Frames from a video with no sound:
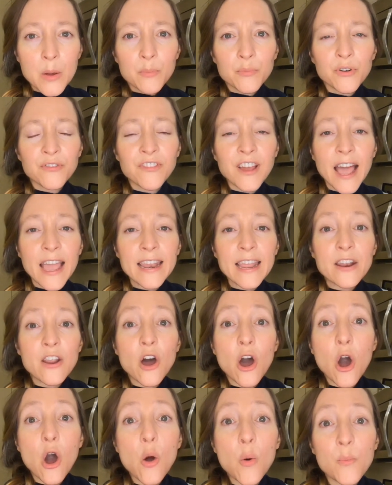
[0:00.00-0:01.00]
provided
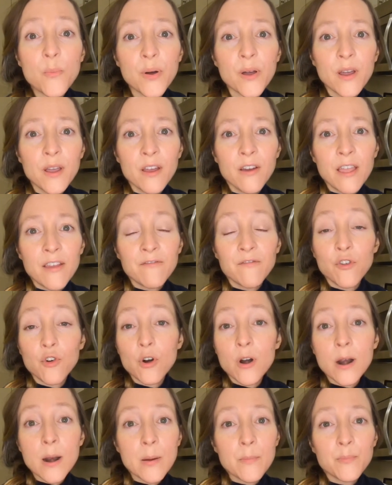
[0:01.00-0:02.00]
hope
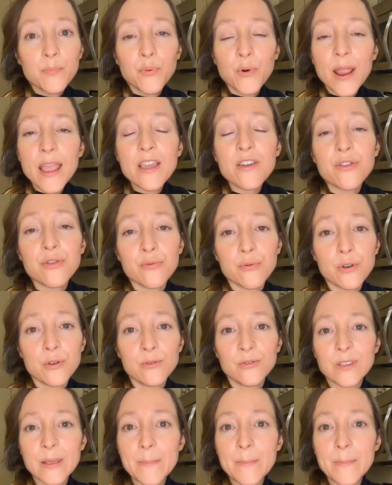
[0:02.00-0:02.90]
for breakthroughs